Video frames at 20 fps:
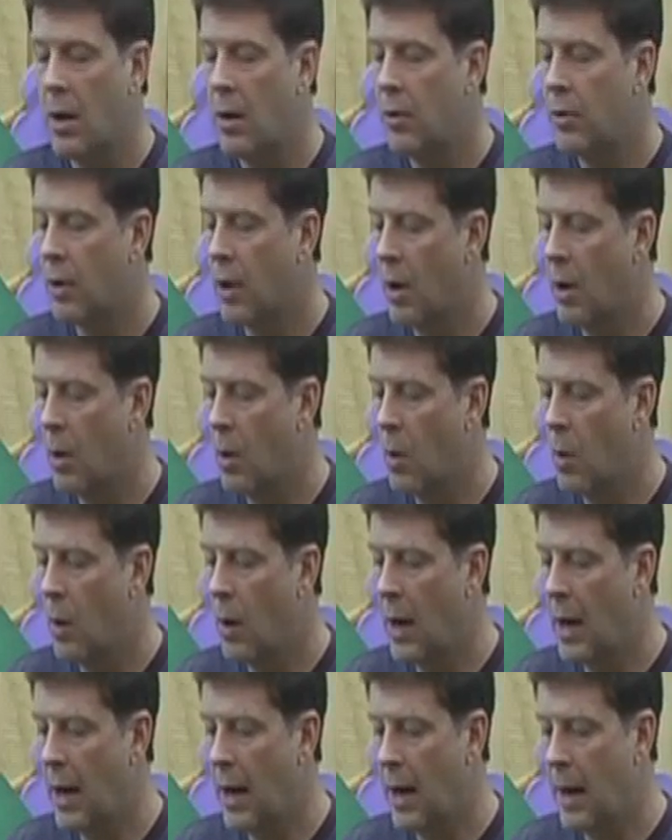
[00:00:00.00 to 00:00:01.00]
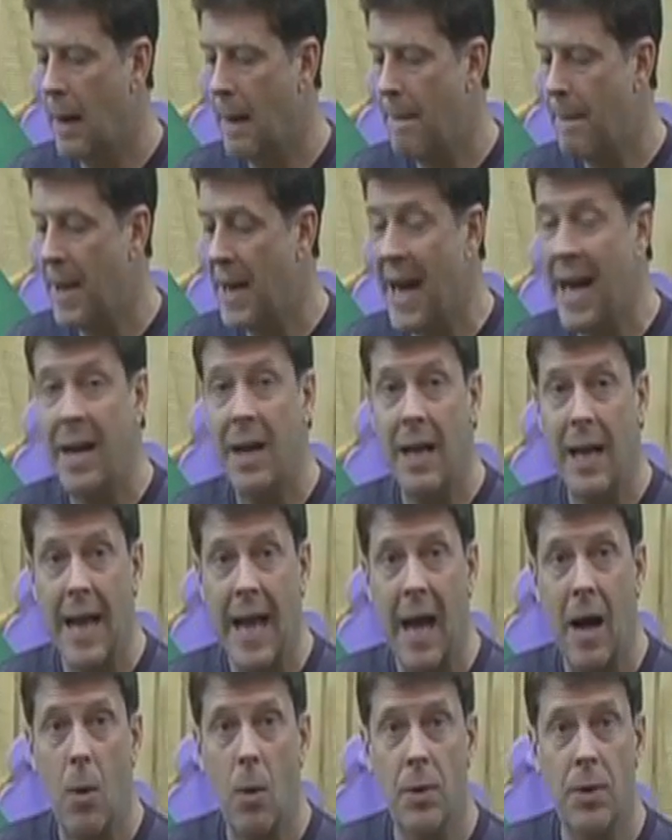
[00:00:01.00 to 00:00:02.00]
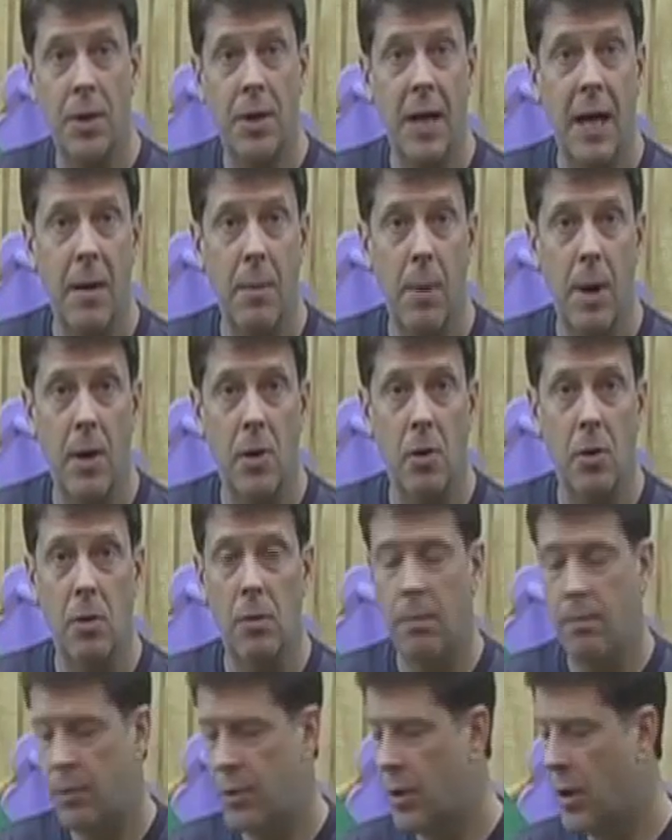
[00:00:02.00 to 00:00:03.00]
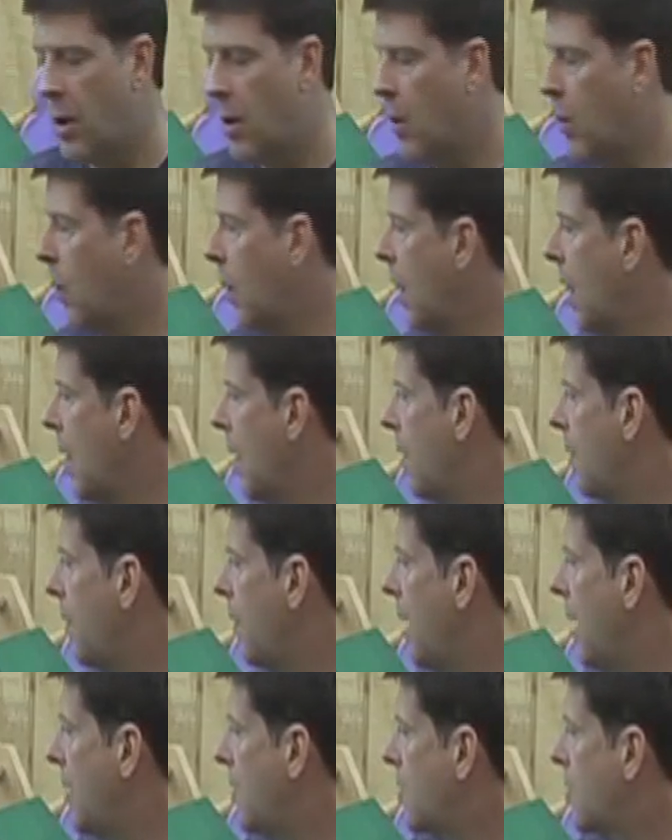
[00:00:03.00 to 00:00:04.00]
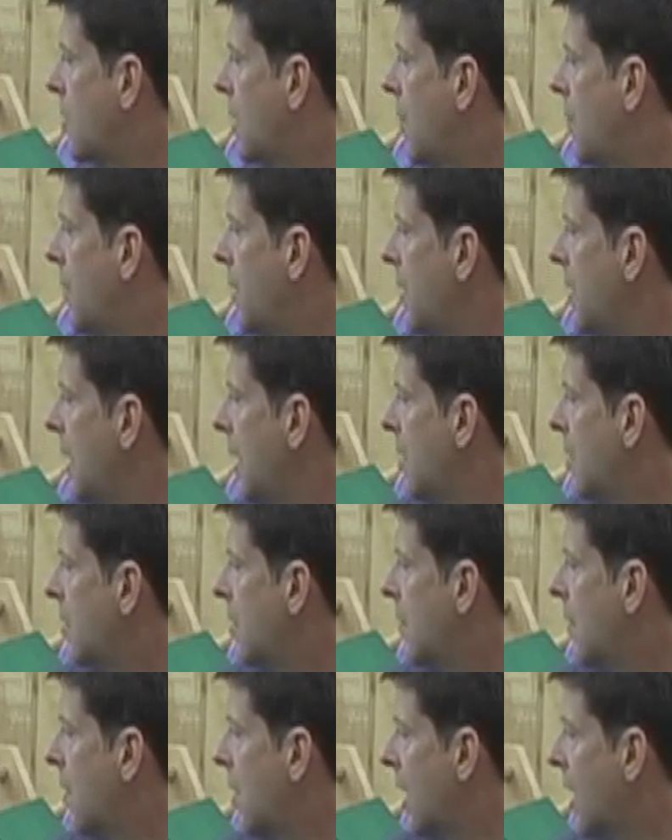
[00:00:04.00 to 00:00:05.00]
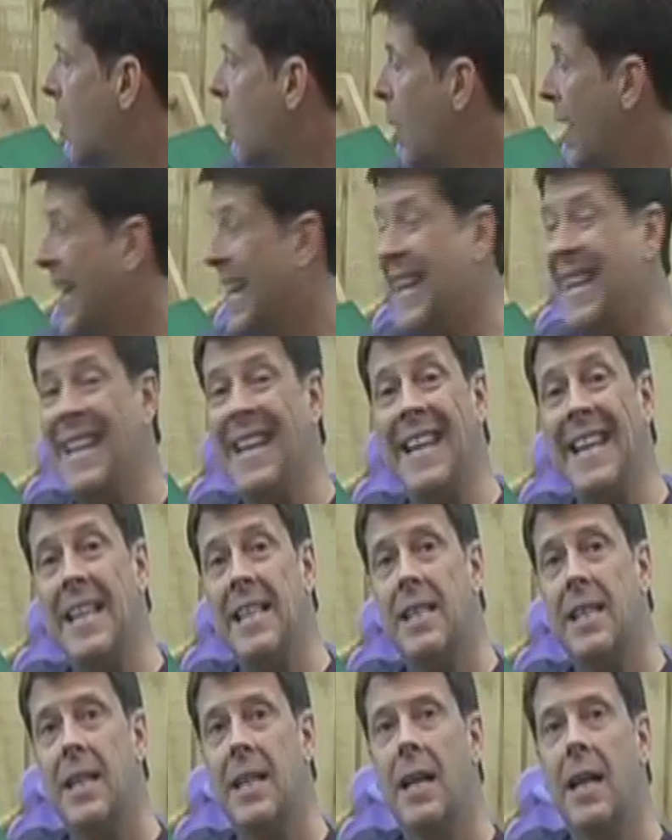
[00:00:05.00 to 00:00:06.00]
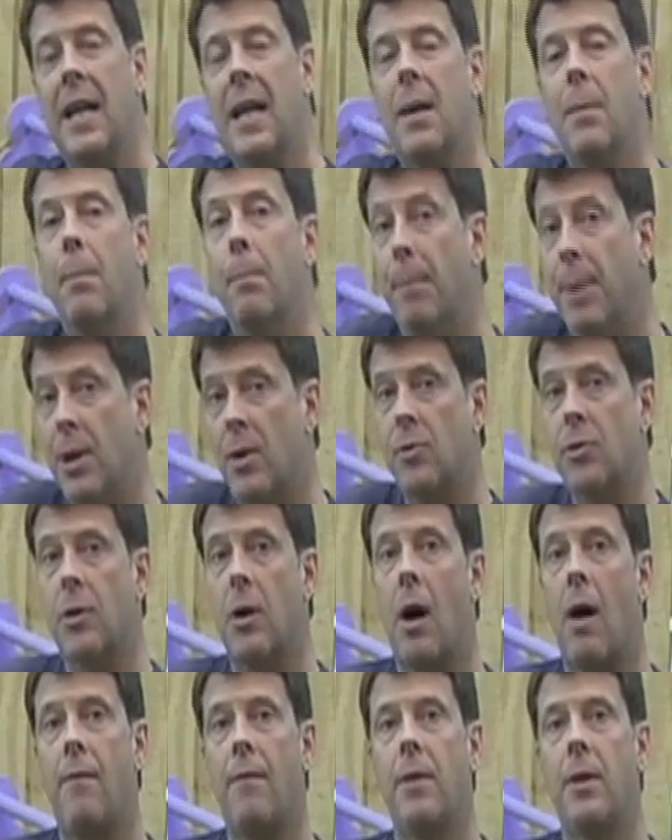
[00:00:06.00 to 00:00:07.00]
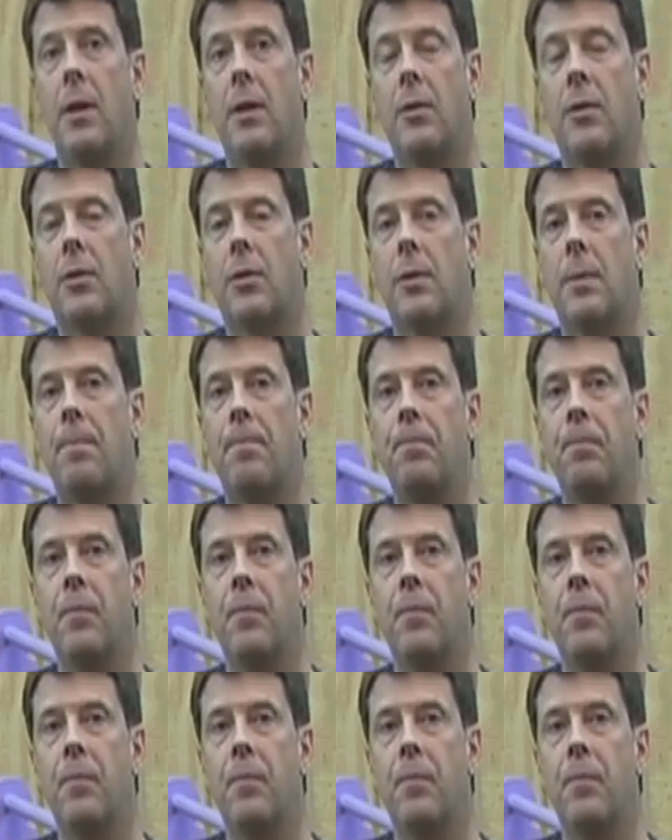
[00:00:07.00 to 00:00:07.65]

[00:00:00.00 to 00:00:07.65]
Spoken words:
So, and how to lay out with the tape measure. So that's something that's very quick and easy, builds confidence.